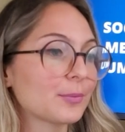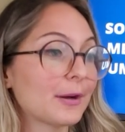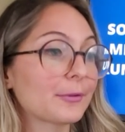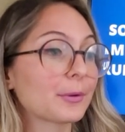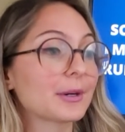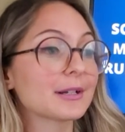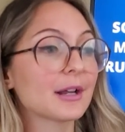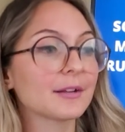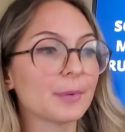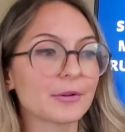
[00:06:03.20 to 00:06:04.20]
Well, there were a
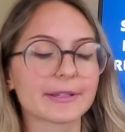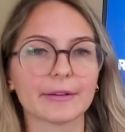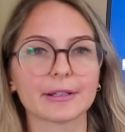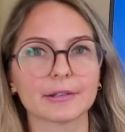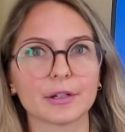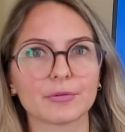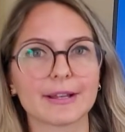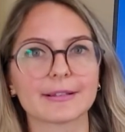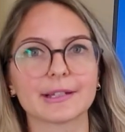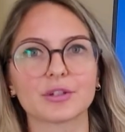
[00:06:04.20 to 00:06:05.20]
ton of posts telling Toledo
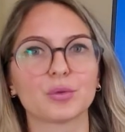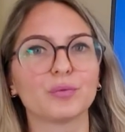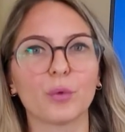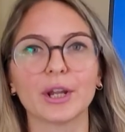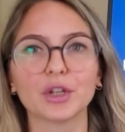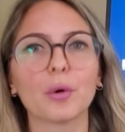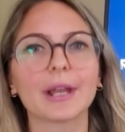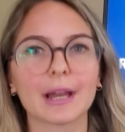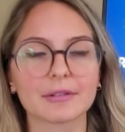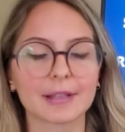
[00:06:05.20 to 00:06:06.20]
residents to avoid
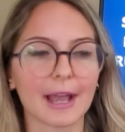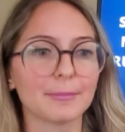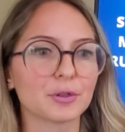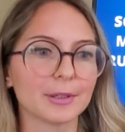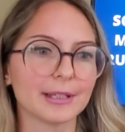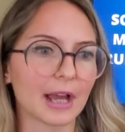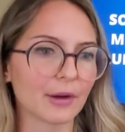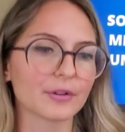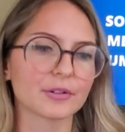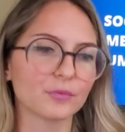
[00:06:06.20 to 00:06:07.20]
going outside between the
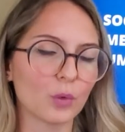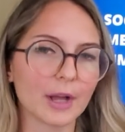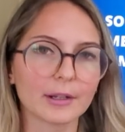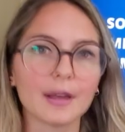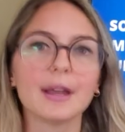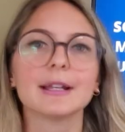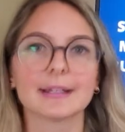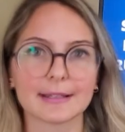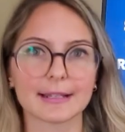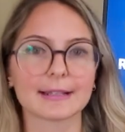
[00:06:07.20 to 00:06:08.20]
hours of one
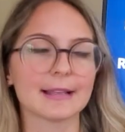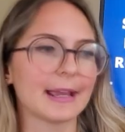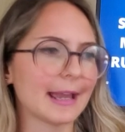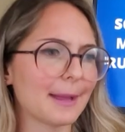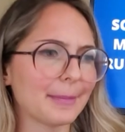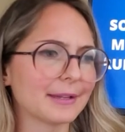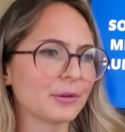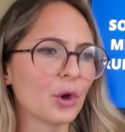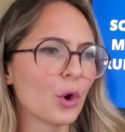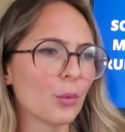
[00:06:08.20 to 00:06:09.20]
to six a m And
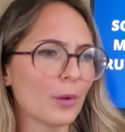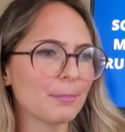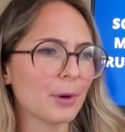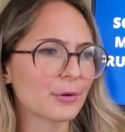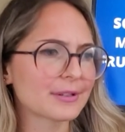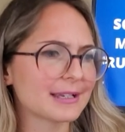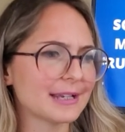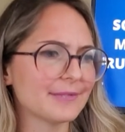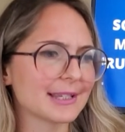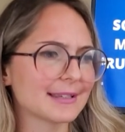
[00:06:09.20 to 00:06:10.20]
one post
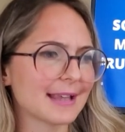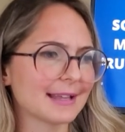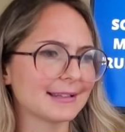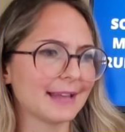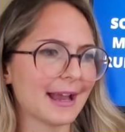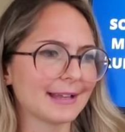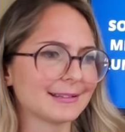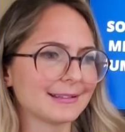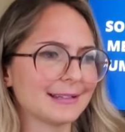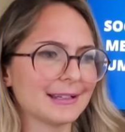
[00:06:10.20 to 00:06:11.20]
even said that
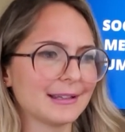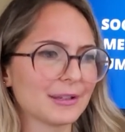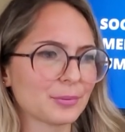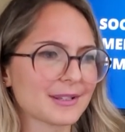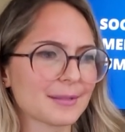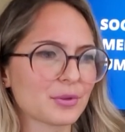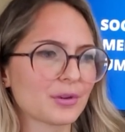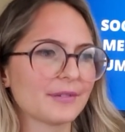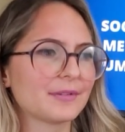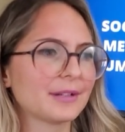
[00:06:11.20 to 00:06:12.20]
this was some
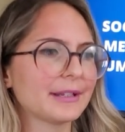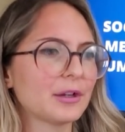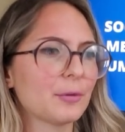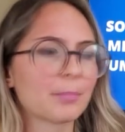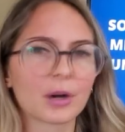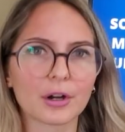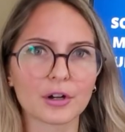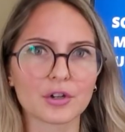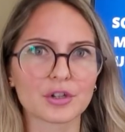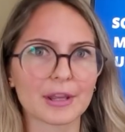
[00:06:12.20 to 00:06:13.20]
sort of Toledo
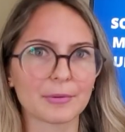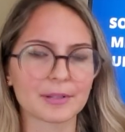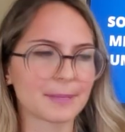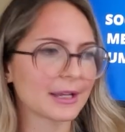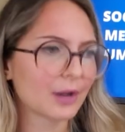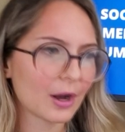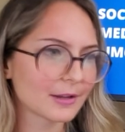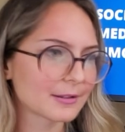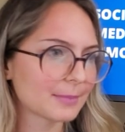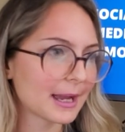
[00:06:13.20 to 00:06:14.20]
purge that was being
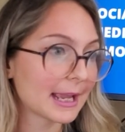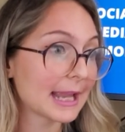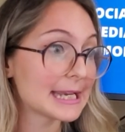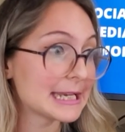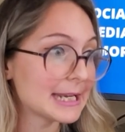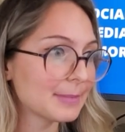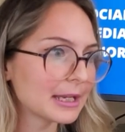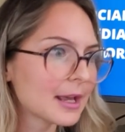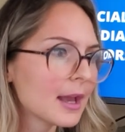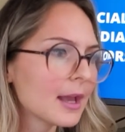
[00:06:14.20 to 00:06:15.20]
caused by a demon.